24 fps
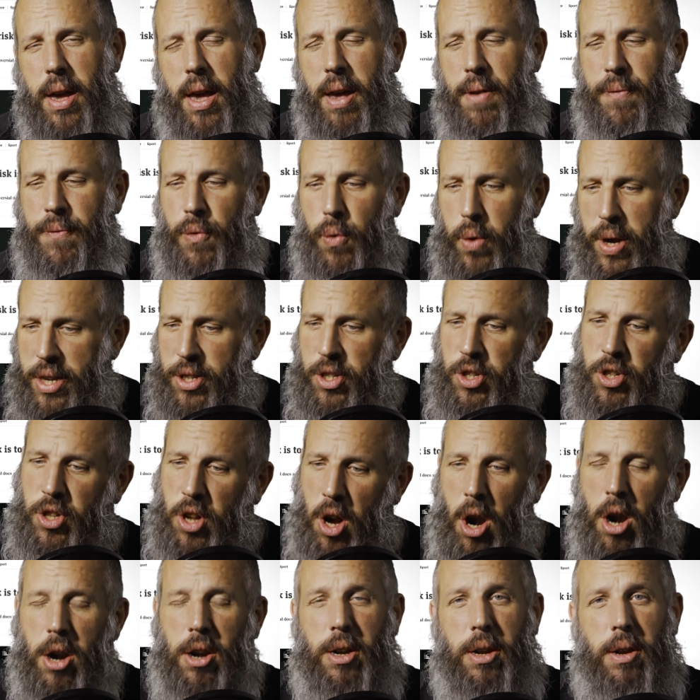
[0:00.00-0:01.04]
if we
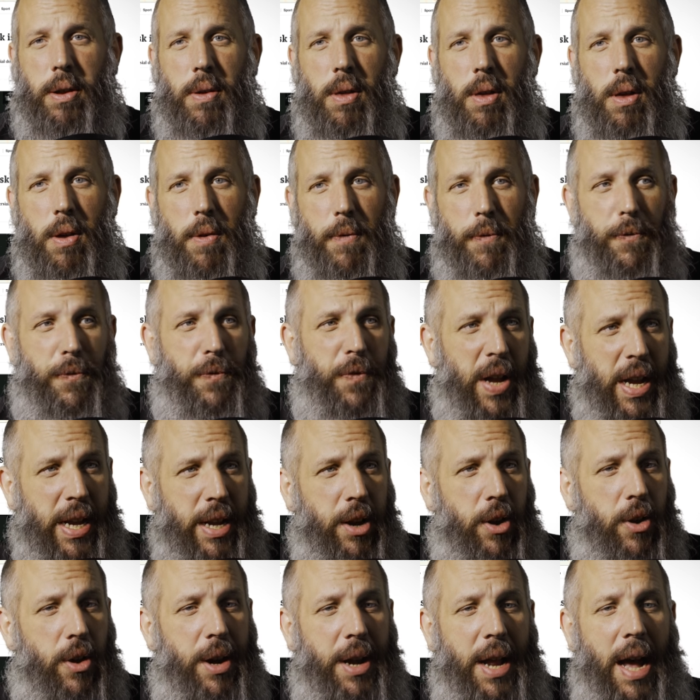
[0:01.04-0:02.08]
start
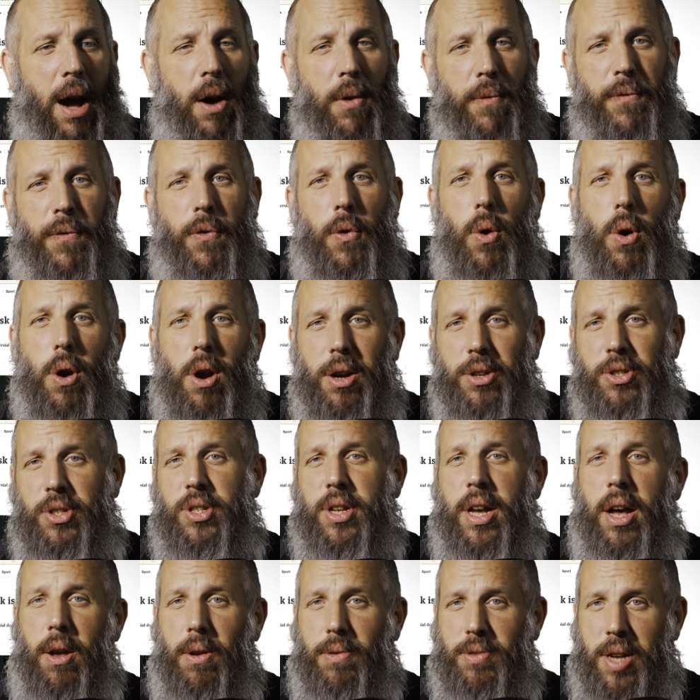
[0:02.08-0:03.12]
figuring out for
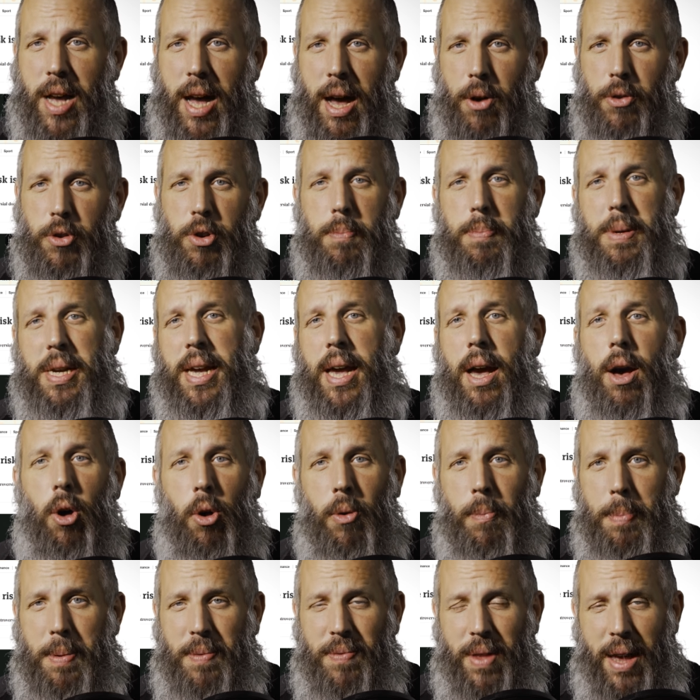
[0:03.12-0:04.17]
ourselves how to be
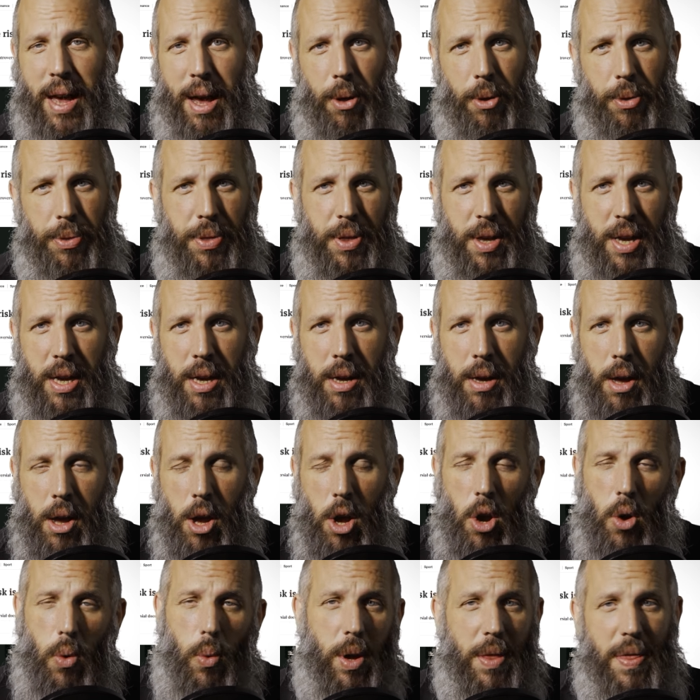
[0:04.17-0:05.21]
help, healthy
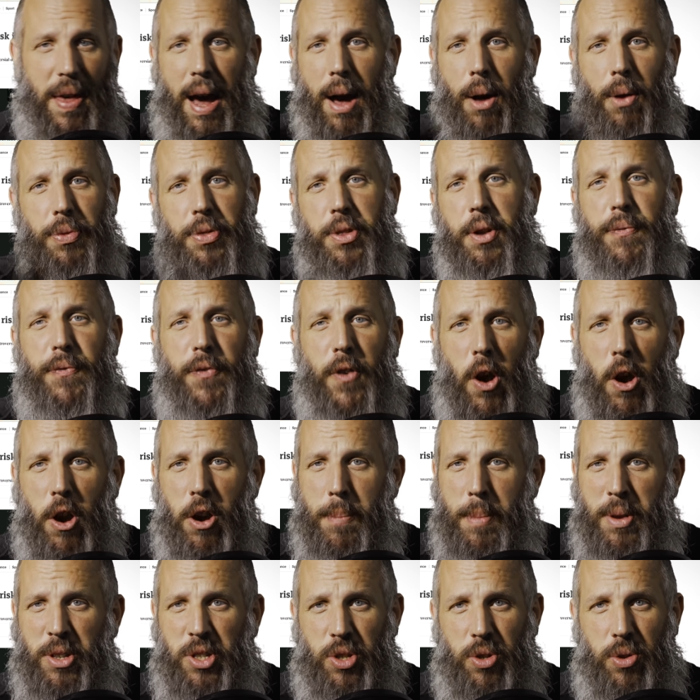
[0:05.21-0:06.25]
without the
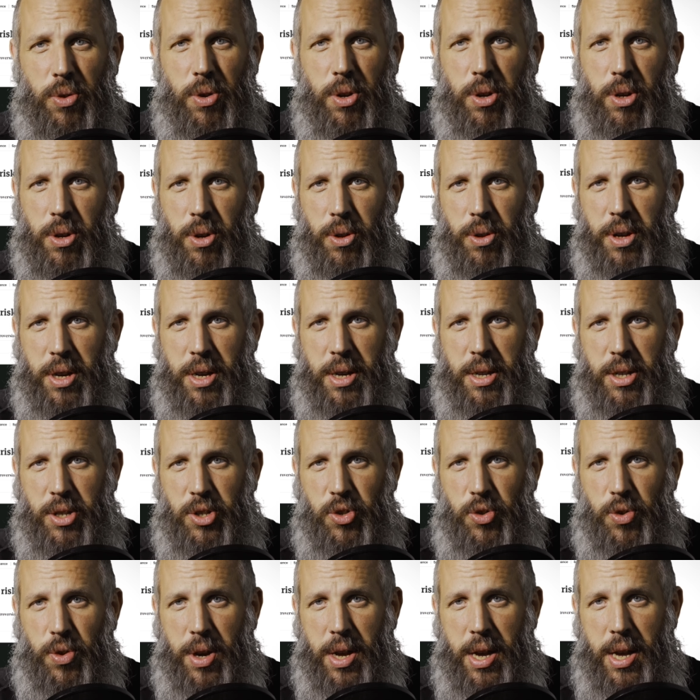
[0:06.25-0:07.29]
pharmaceutical
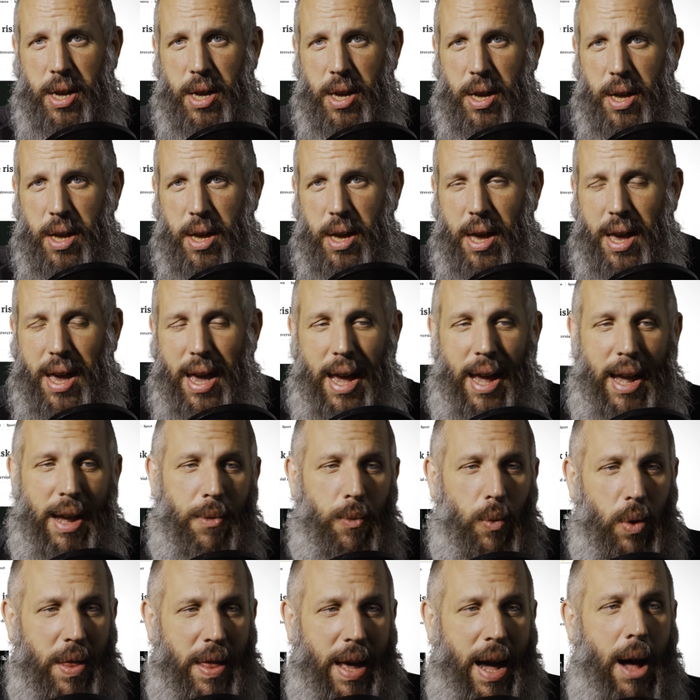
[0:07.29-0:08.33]
industry
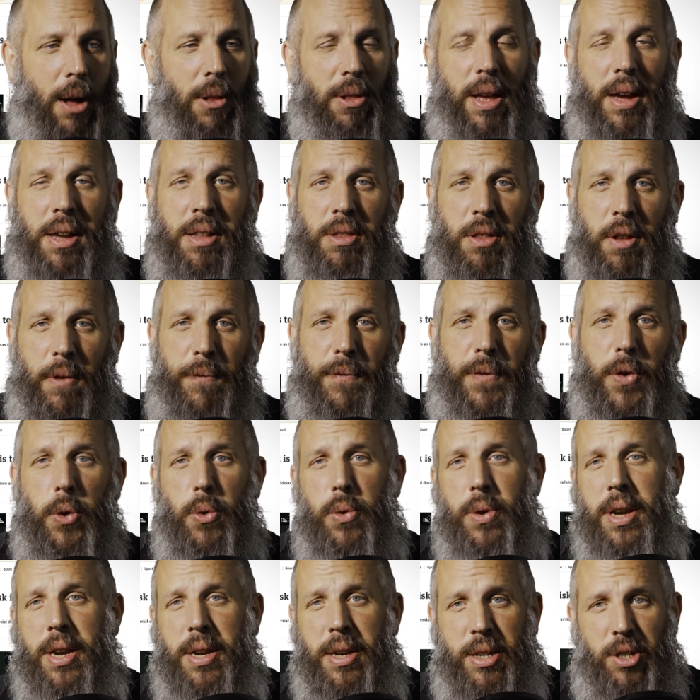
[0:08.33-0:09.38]
and without letting the
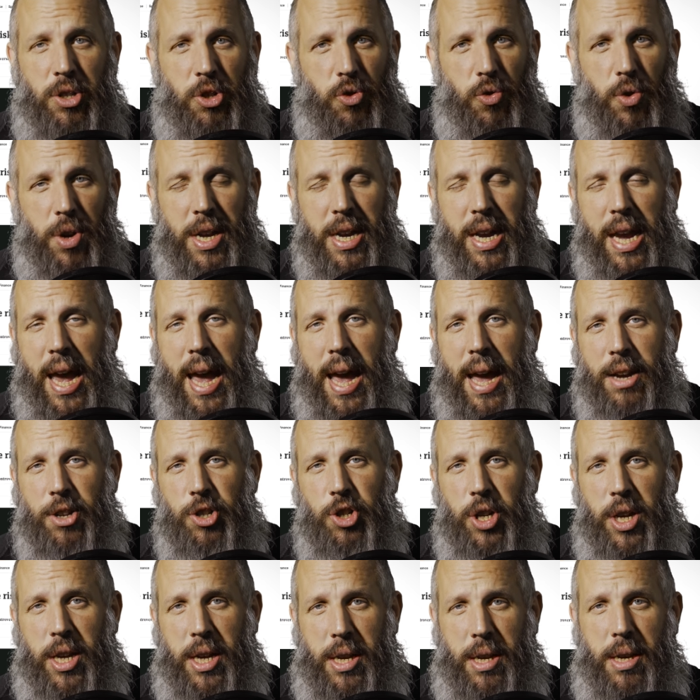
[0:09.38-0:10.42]
food industry
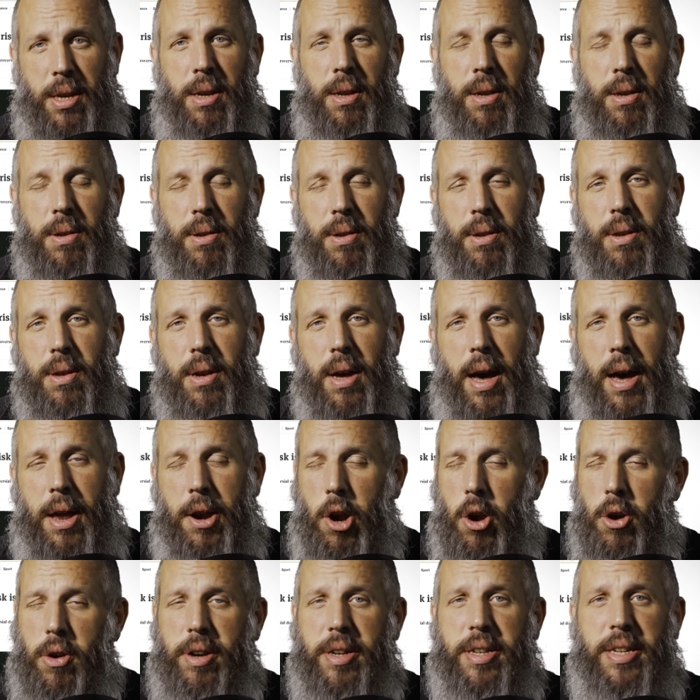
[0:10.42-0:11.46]
cash in on
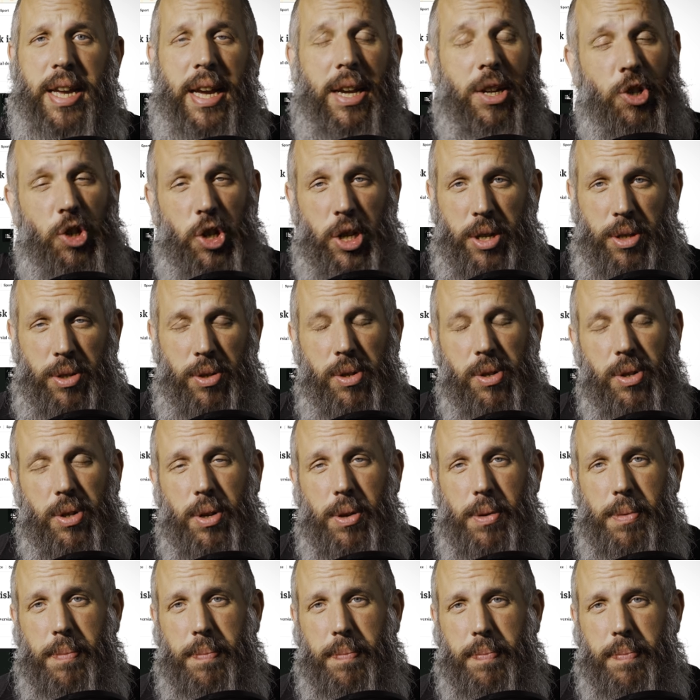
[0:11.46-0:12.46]
our addictions.